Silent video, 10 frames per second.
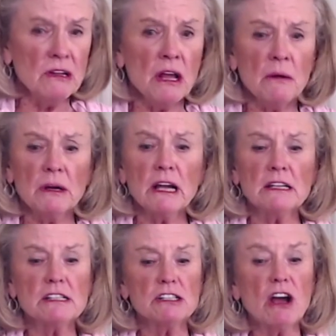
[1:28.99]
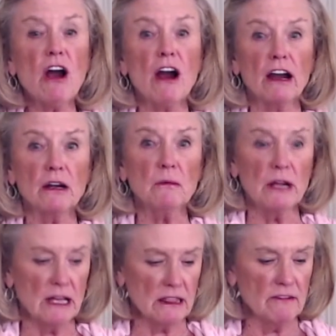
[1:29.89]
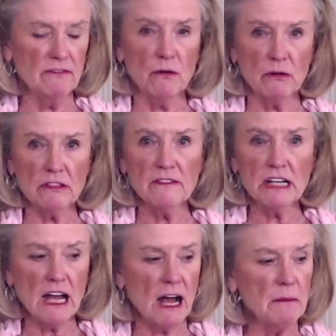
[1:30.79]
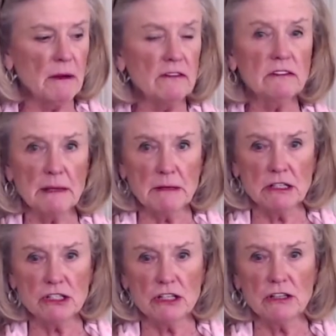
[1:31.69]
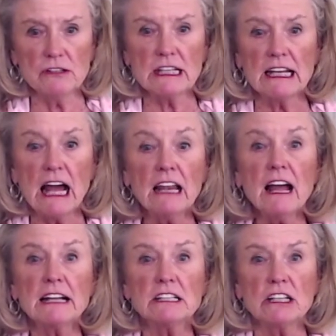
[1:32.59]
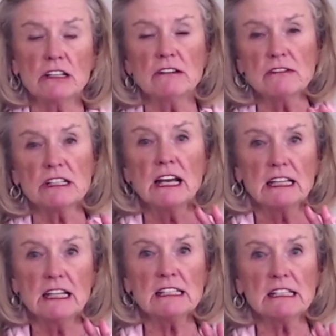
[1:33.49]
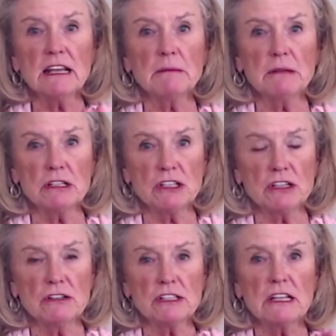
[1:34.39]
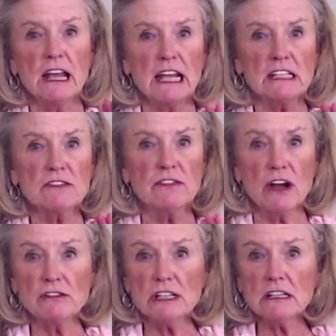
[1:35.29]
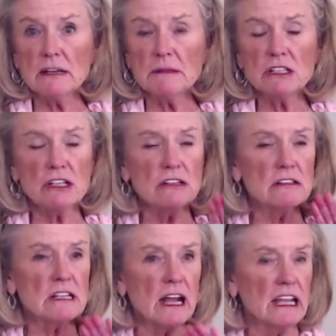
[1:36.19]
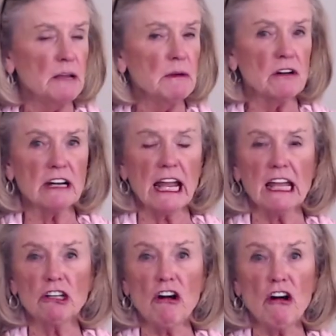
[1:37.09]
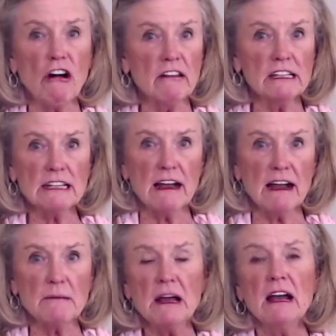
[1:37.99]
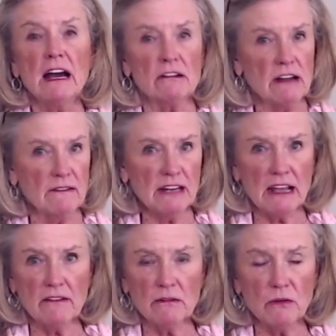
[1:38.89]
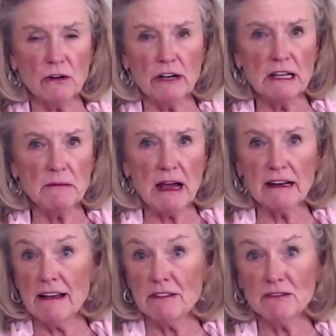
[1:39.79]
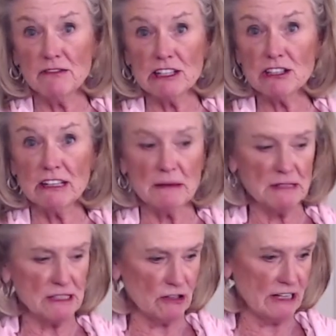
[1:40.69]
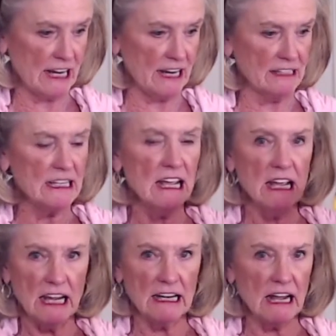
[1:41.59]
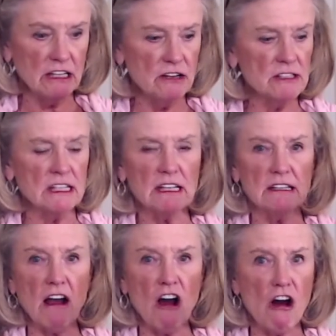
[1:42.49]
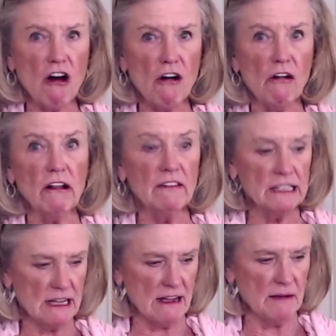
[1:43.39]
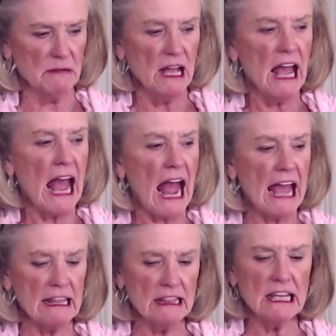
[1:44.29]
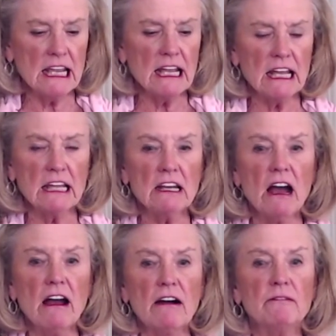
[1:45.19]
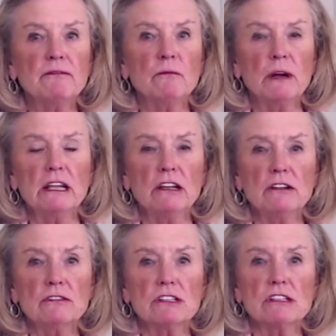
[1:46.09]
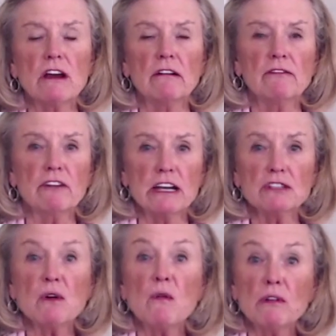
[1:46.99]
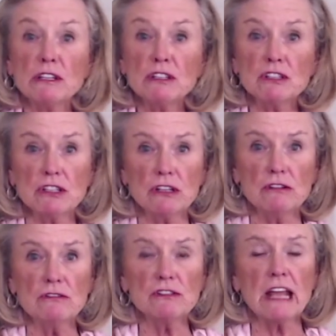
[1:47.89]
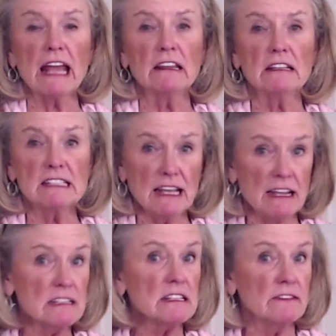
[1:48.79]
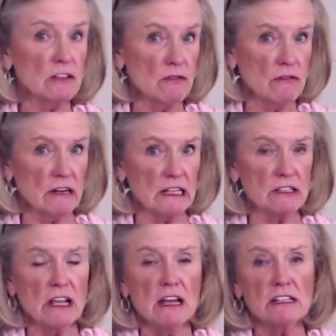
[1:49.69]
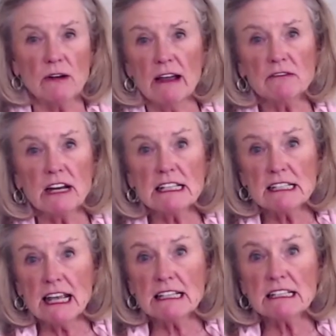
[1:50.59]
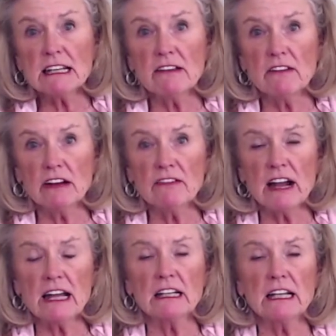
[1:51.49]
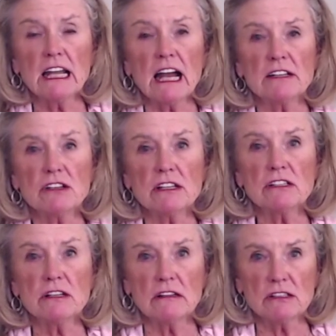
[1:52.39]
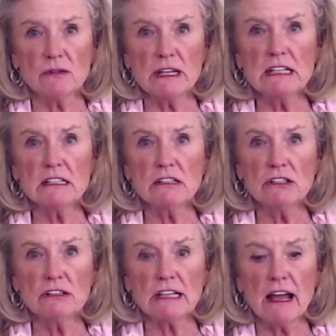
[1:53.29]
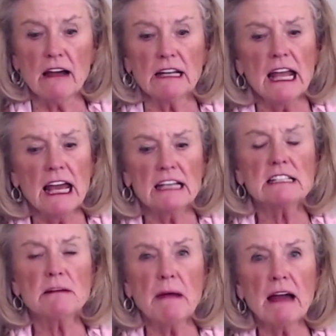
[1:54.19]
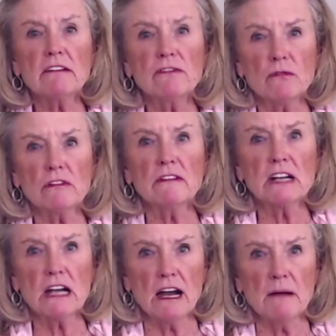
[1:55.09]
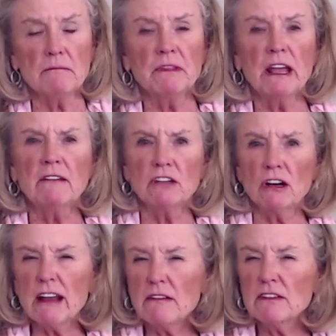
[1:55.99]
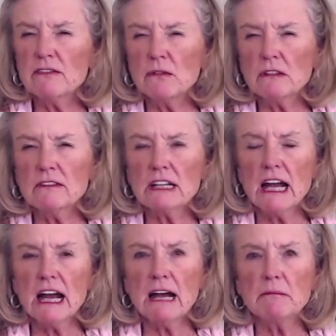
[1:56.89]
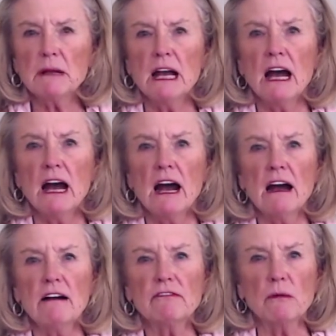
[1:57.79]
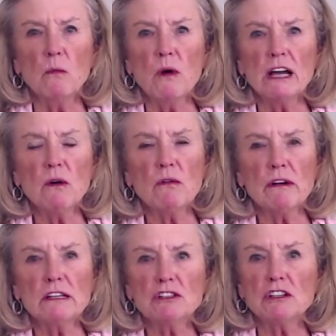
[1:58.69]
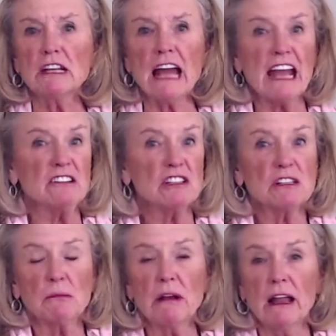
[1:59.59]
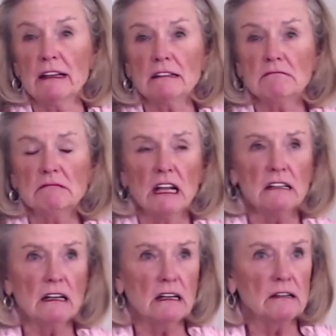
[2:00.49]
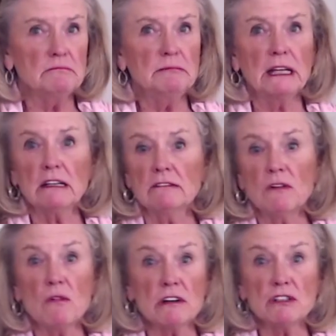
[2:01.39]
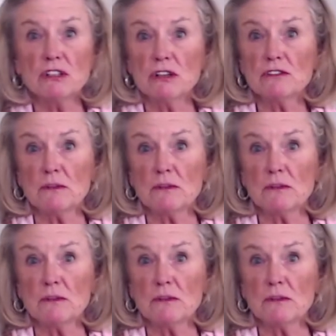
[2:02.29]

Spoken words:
We're going to start with 1/4 of a cup of lemon juice, and I like to use this lemon juice. It's frozen lemon juice. I keep it on hand all the time. I don't have to worry about having fresh lemons on hand, and I use it all the time. And then we used fresh orange juice and the zest of an orange. So after I zested it very finely, I just squeezed the juice out, and it's about 1/4 of a cup. If you don't have 1/4 of a cup from one orange, you can add just a plain bit of orange juice from